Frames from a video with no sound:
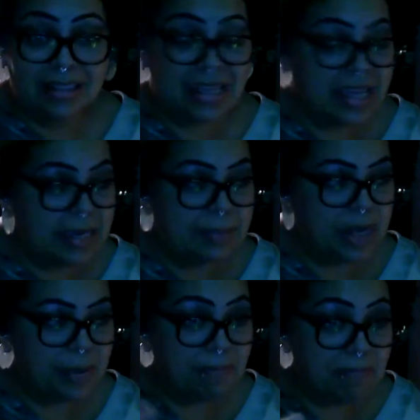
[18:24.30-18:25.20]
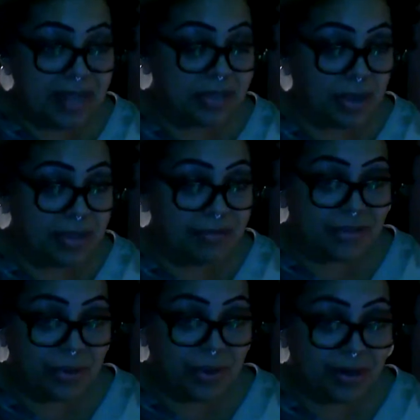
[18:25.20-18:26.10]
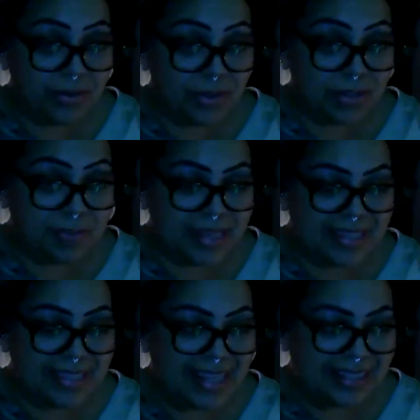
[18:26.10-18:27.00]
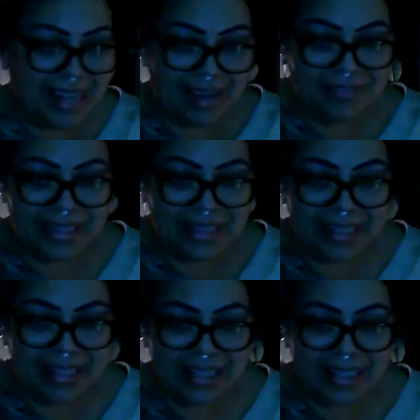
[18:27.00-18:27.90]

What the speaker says: keep their mess on the floor just because they left it there?